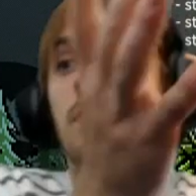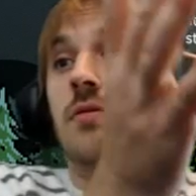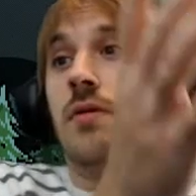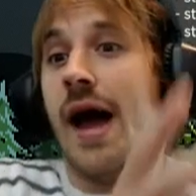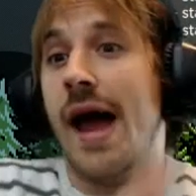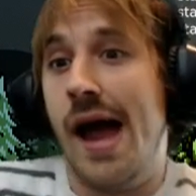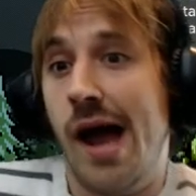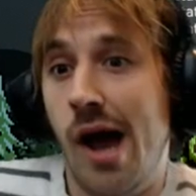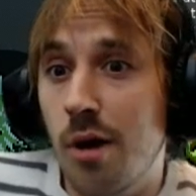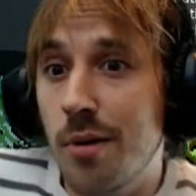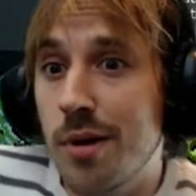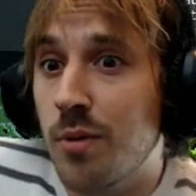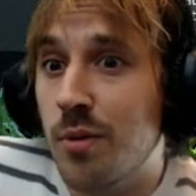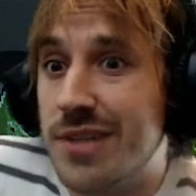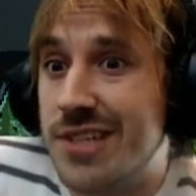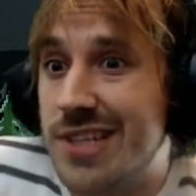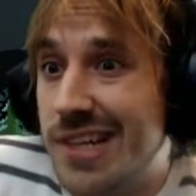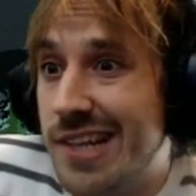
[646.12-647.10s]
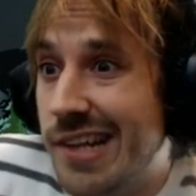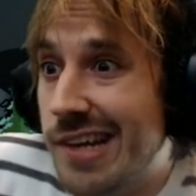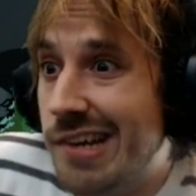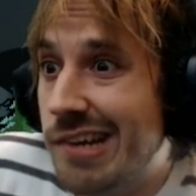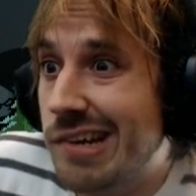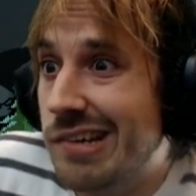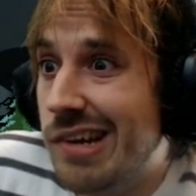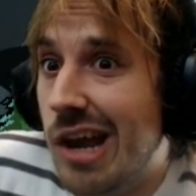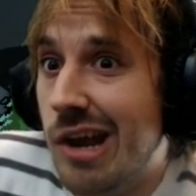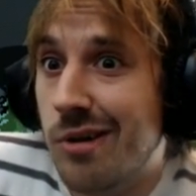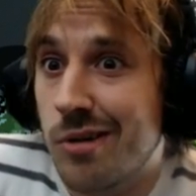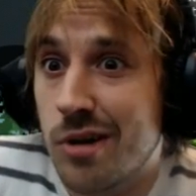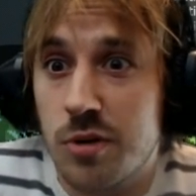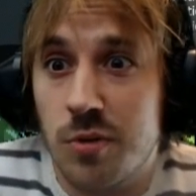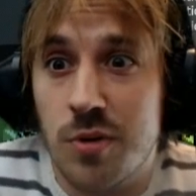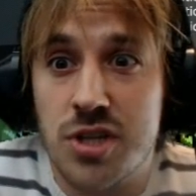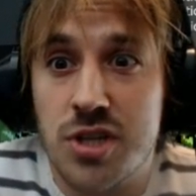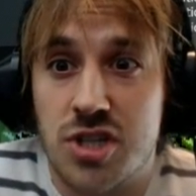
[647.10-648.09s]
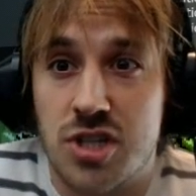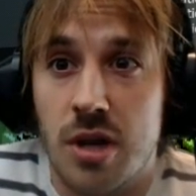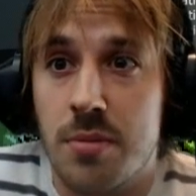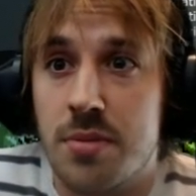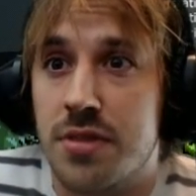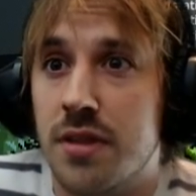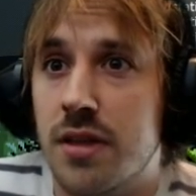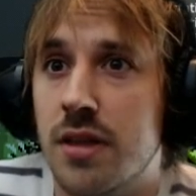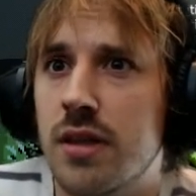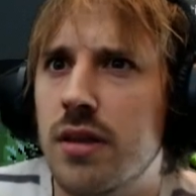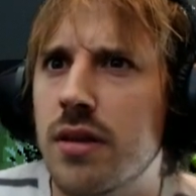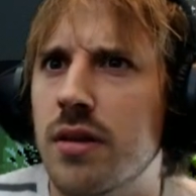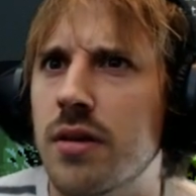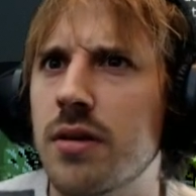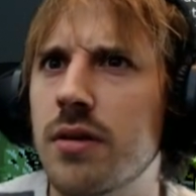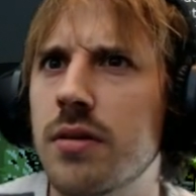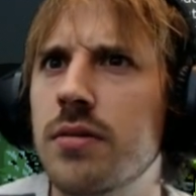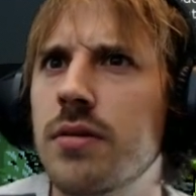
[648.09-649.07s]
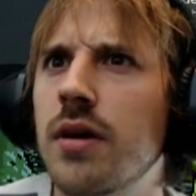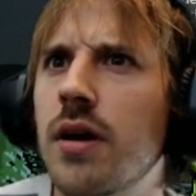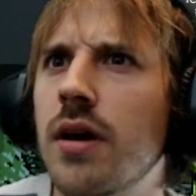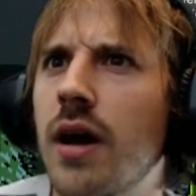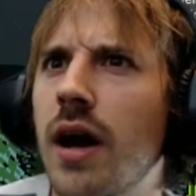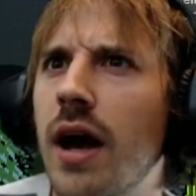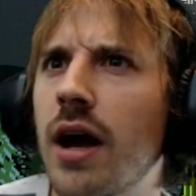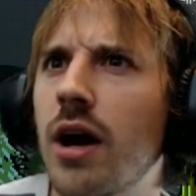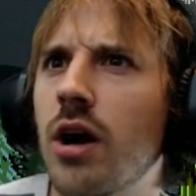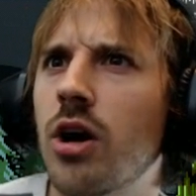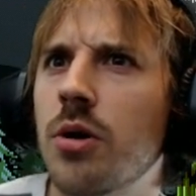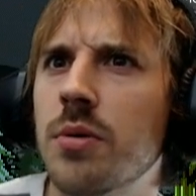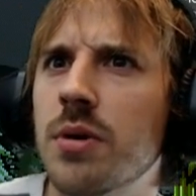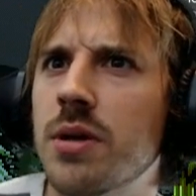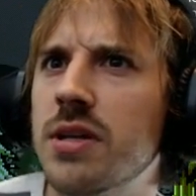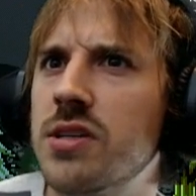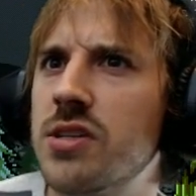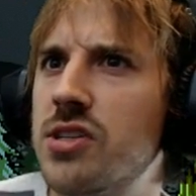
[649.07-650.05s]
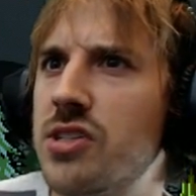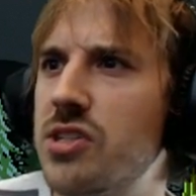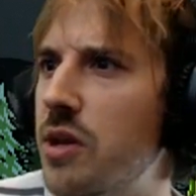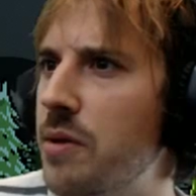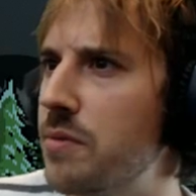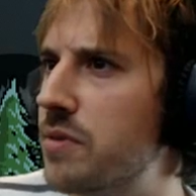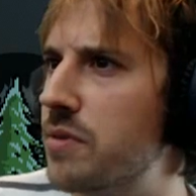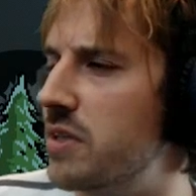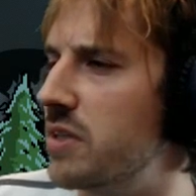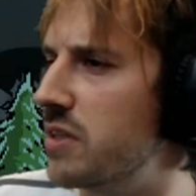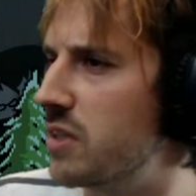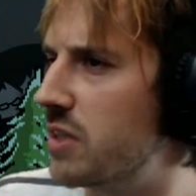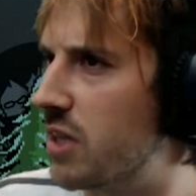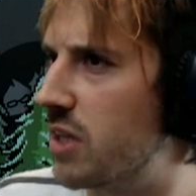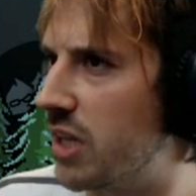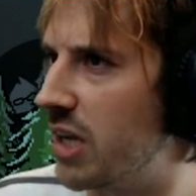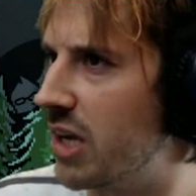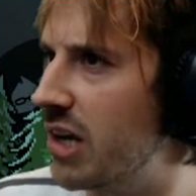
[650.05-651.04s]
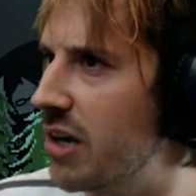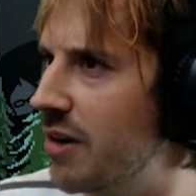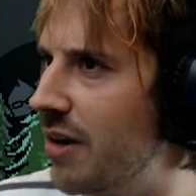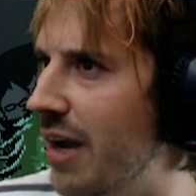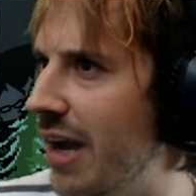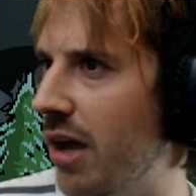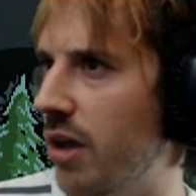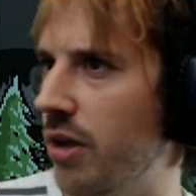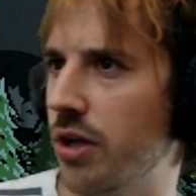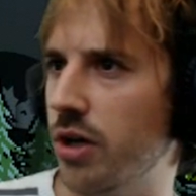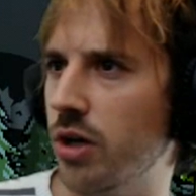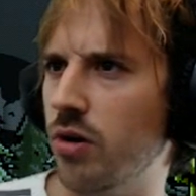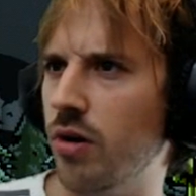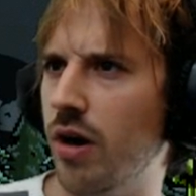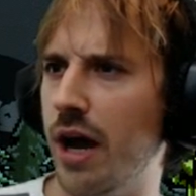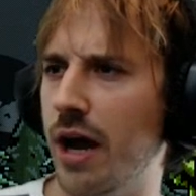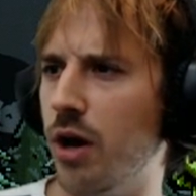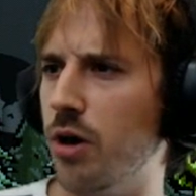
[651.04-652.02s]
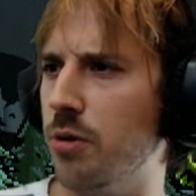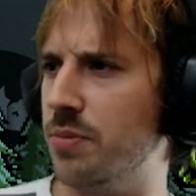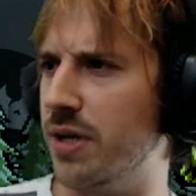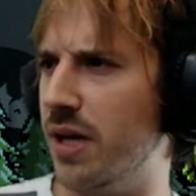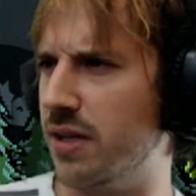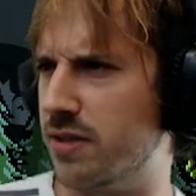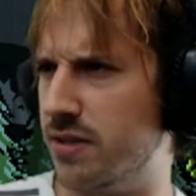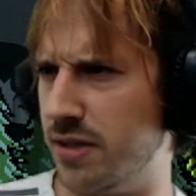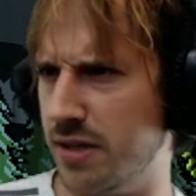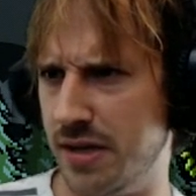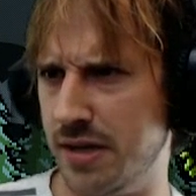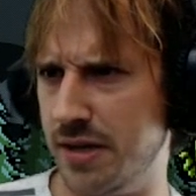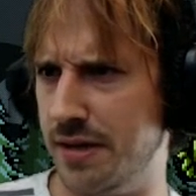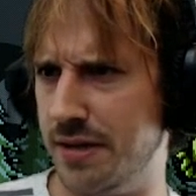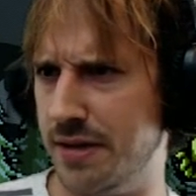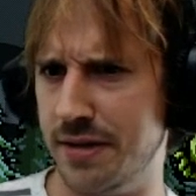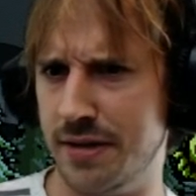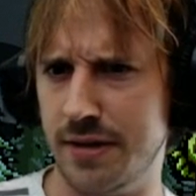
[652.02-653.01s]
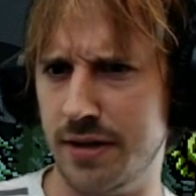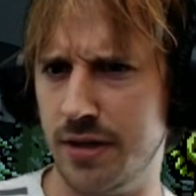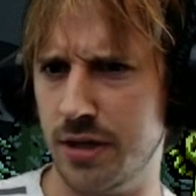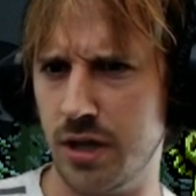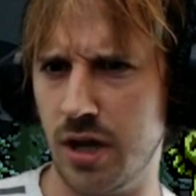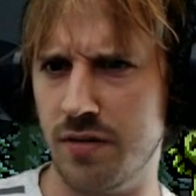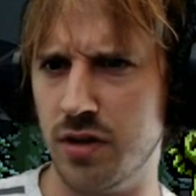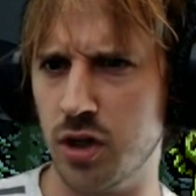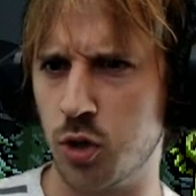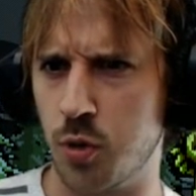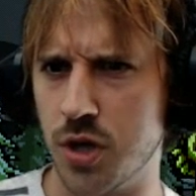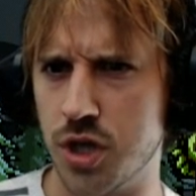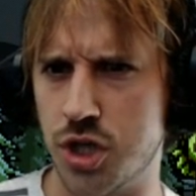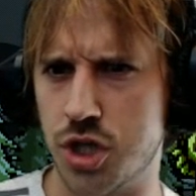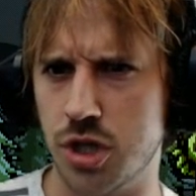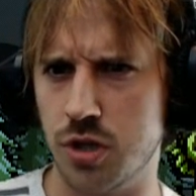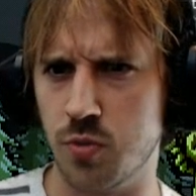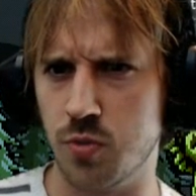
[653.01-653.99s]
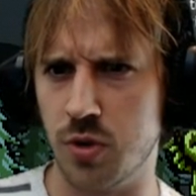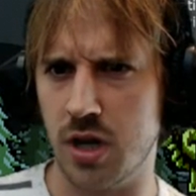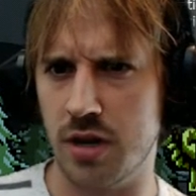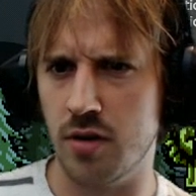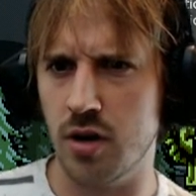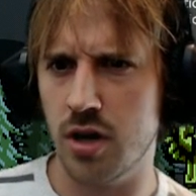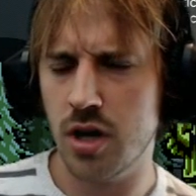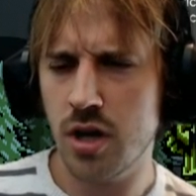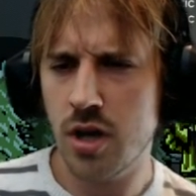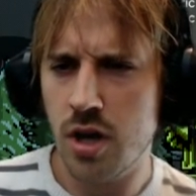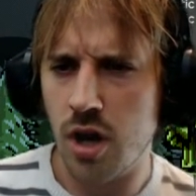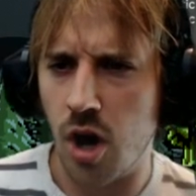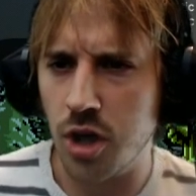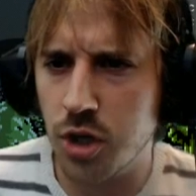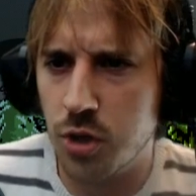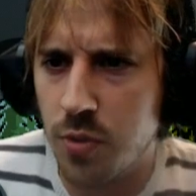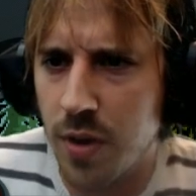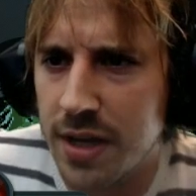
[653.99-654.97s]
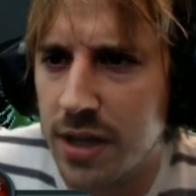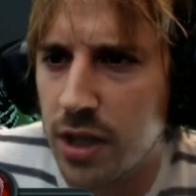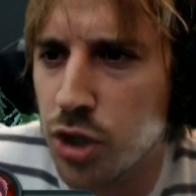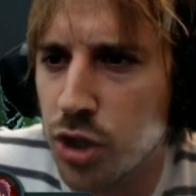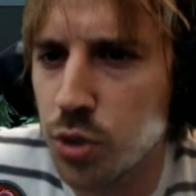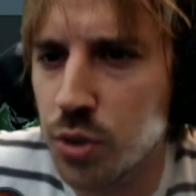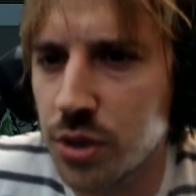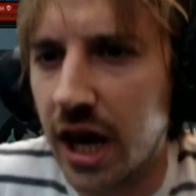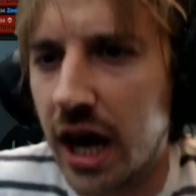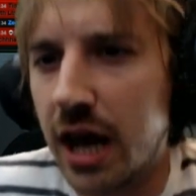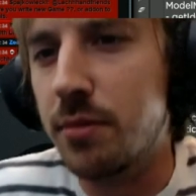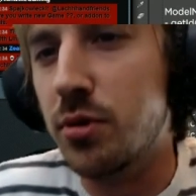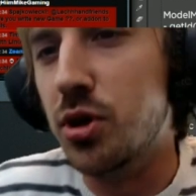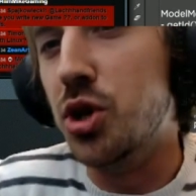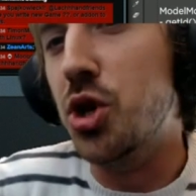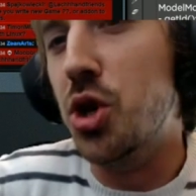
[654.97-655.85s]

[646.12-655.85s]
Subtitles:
I hope it was clear. I hope it was something. I hope it's something clear. I don't know. I hope that you have any question, whatever. Are you writing a new game?